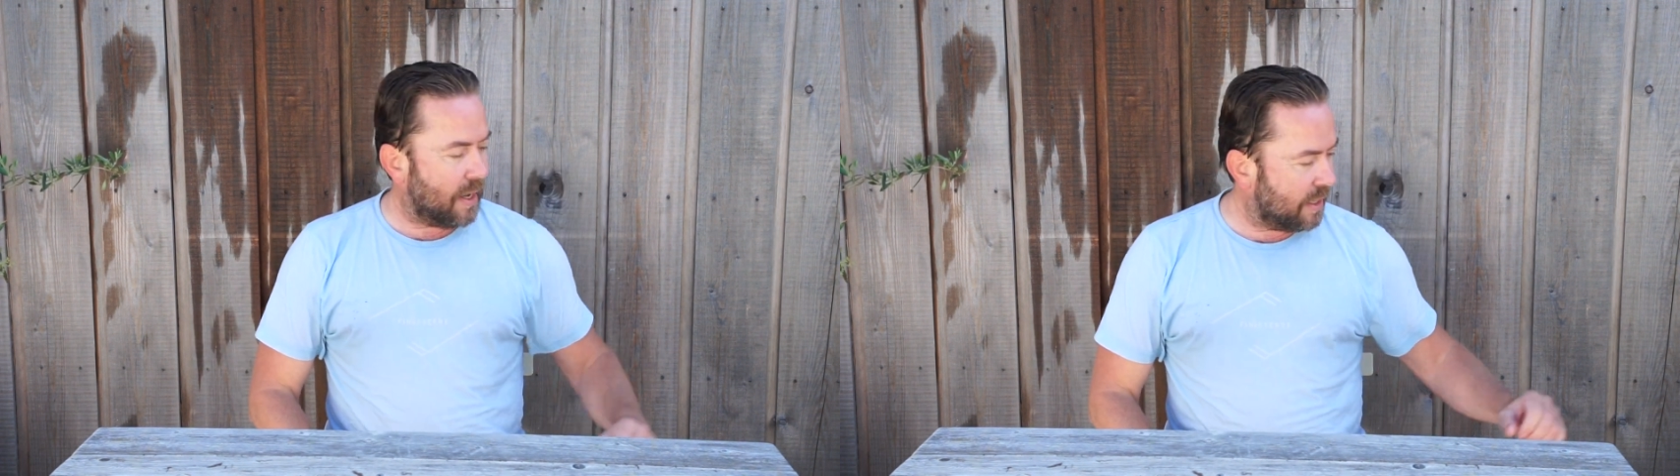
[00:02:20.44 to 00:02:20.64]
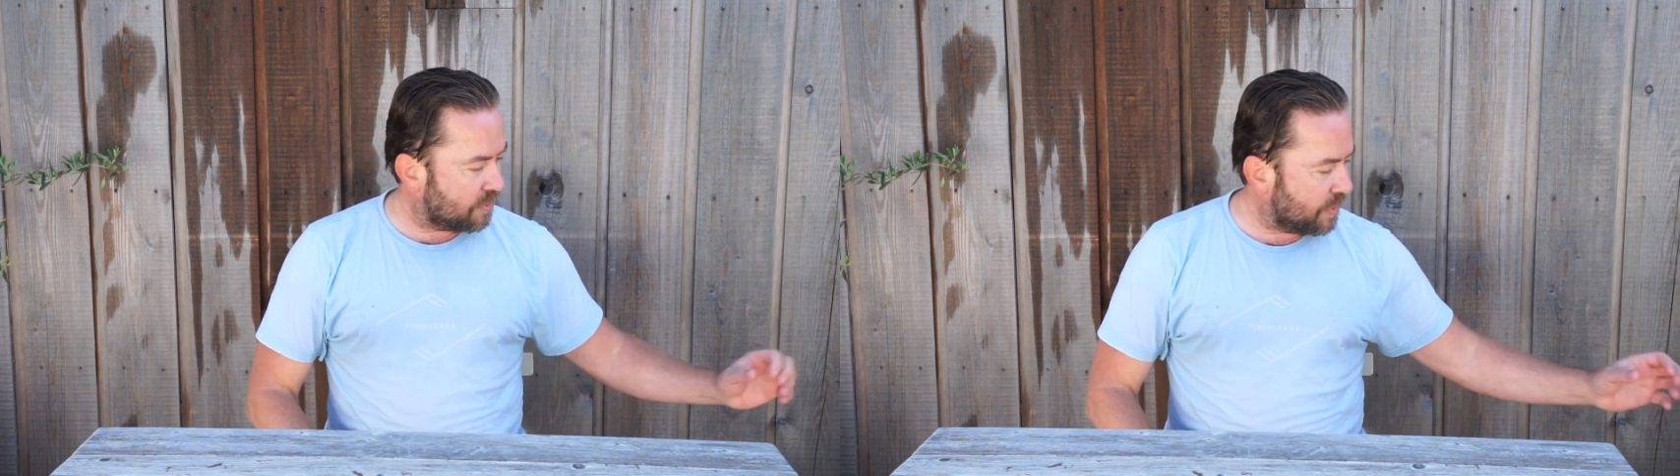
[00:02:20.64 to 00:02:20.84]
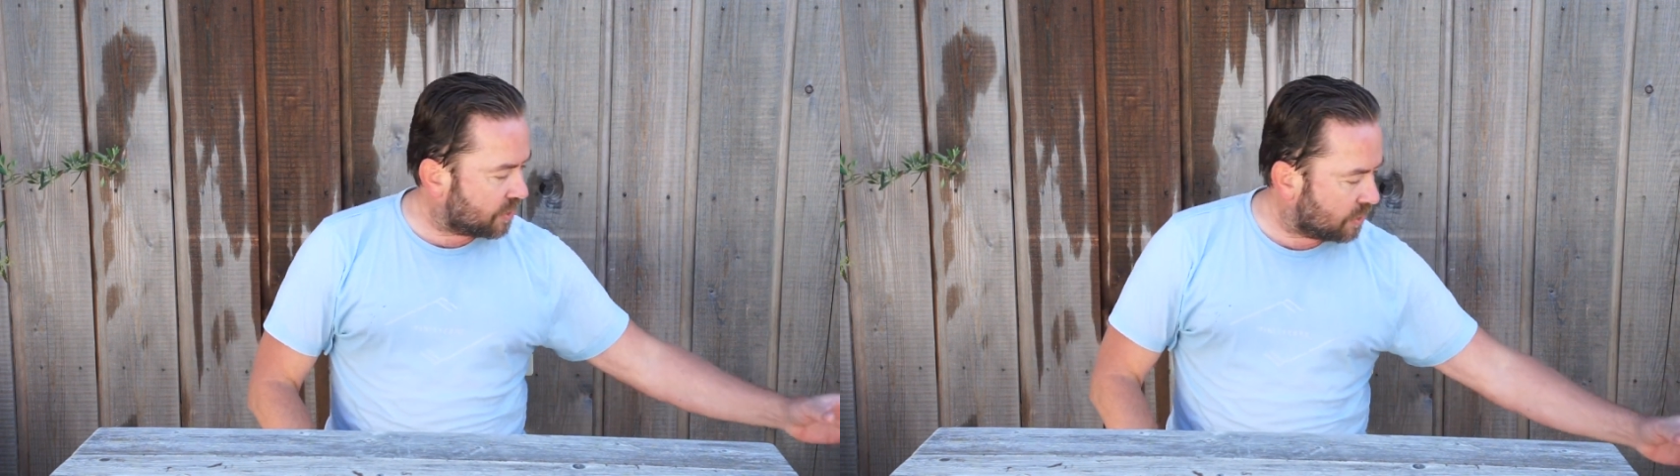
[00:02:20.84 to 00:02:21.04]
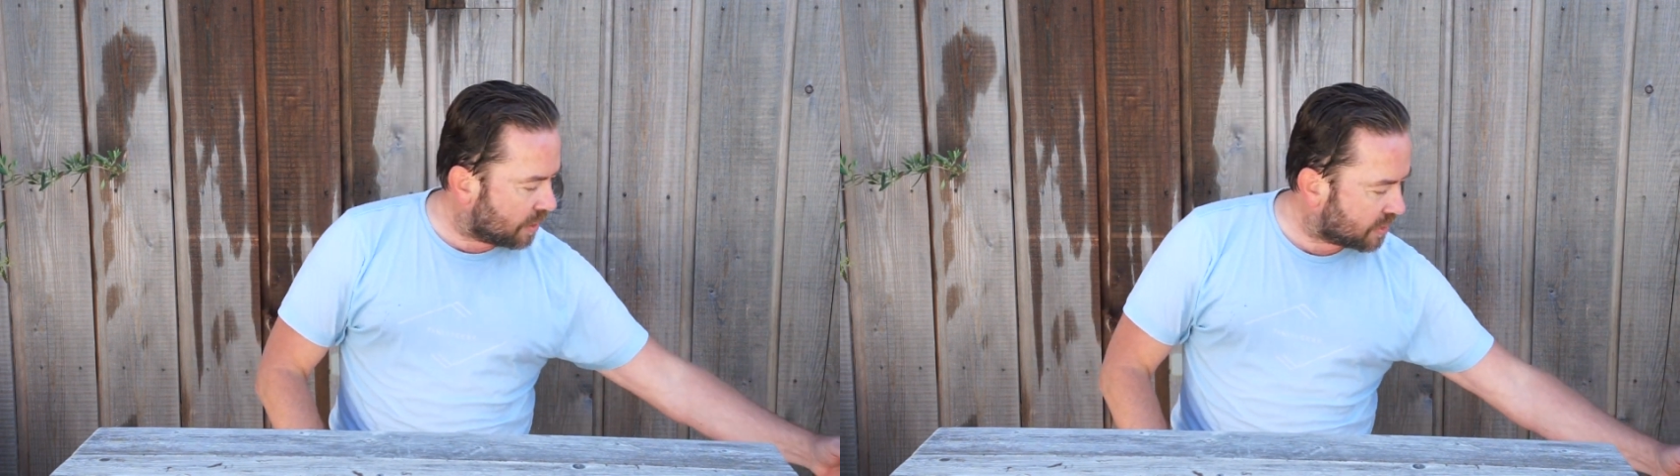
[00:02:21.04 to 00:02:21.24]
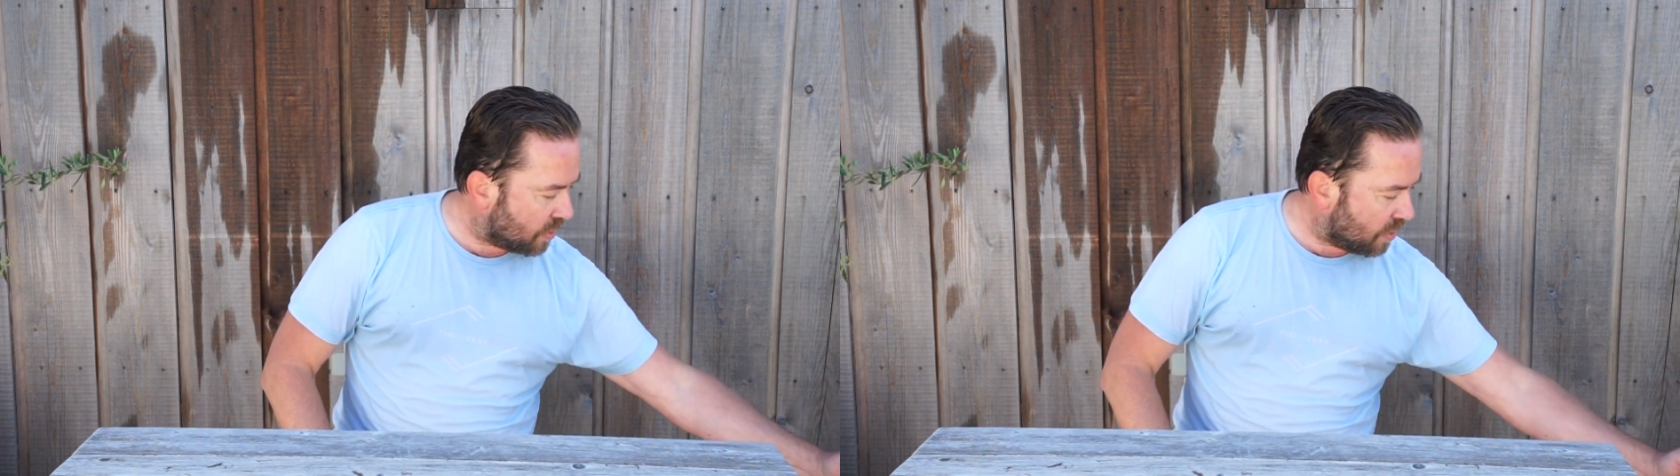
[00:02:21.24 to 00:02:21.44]
So we're
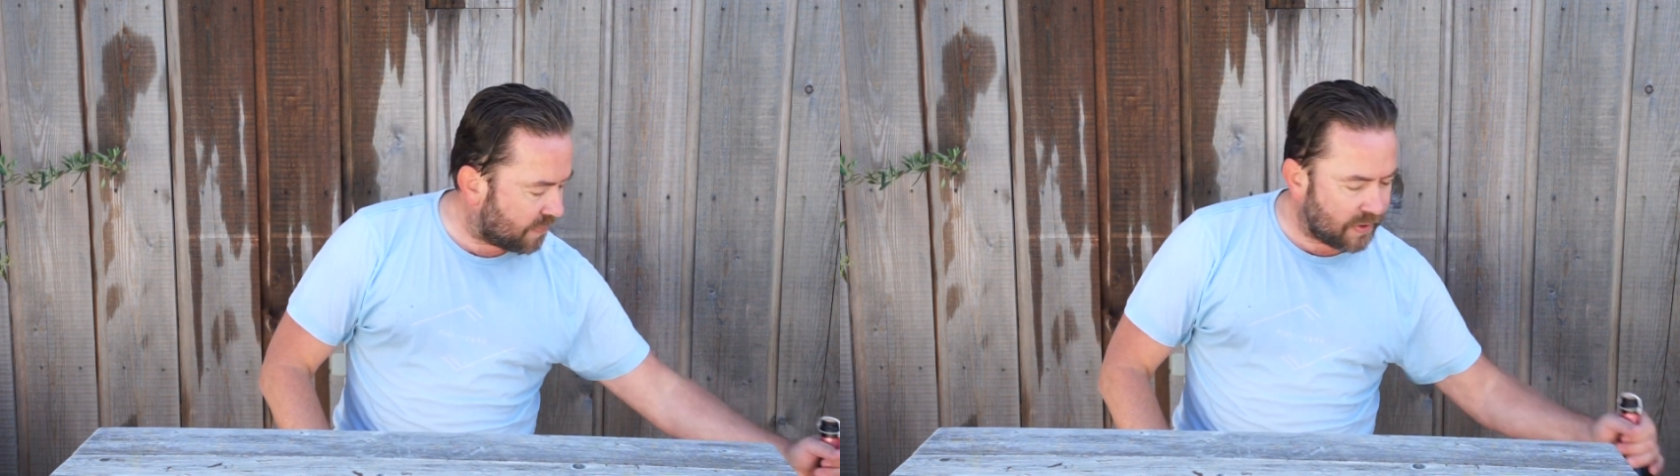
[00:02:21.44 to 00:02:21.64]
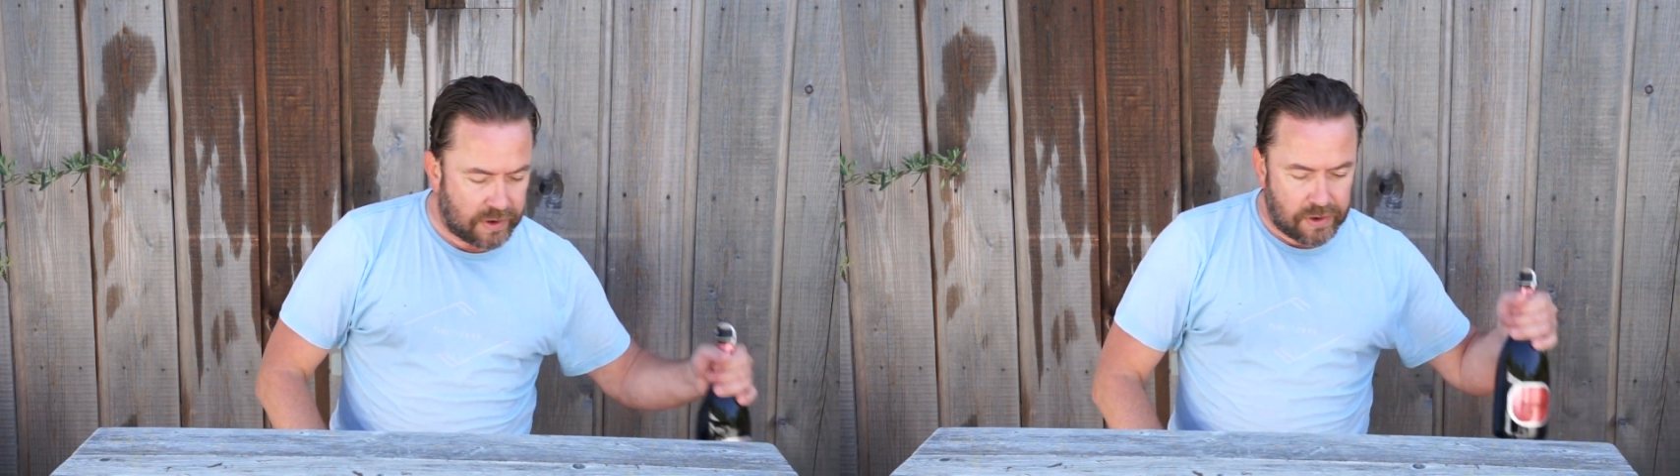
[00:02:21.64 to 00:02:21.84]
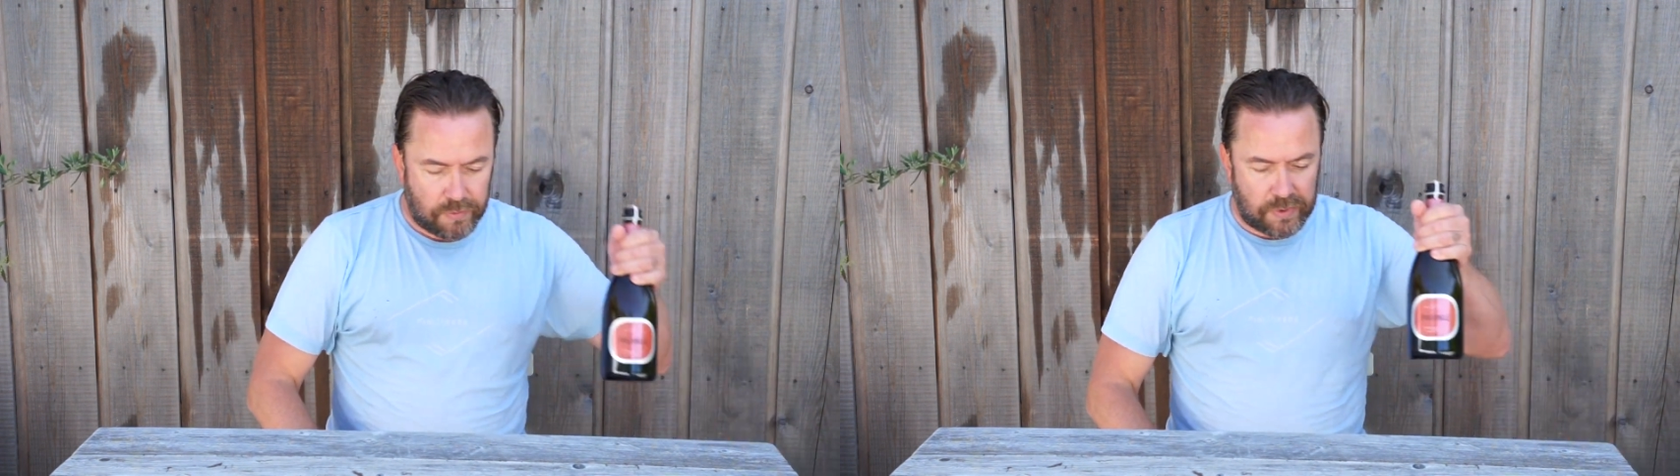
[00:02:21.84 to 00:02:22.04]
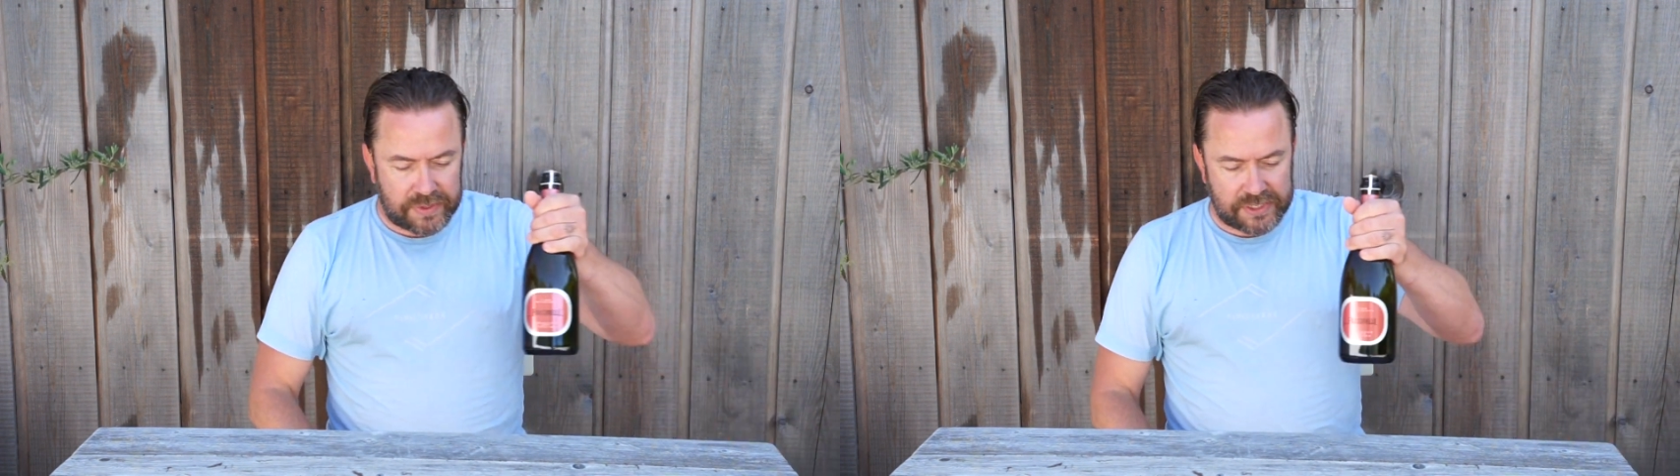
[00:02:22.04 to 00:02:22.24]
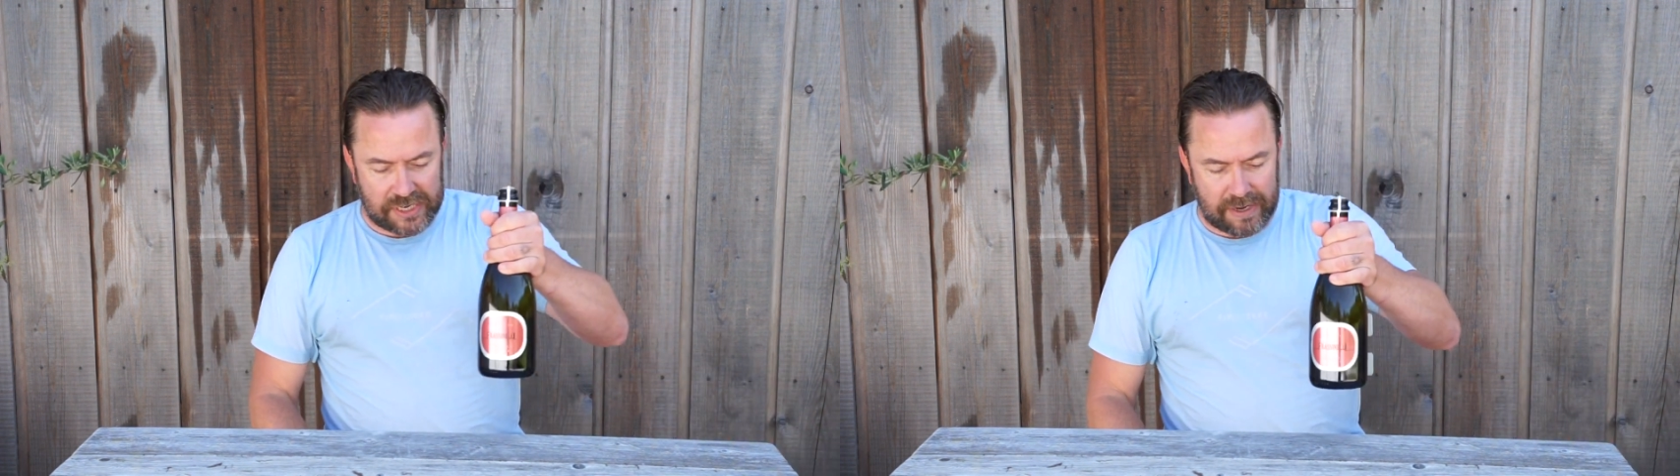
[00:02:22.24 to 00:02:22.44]
starting off with this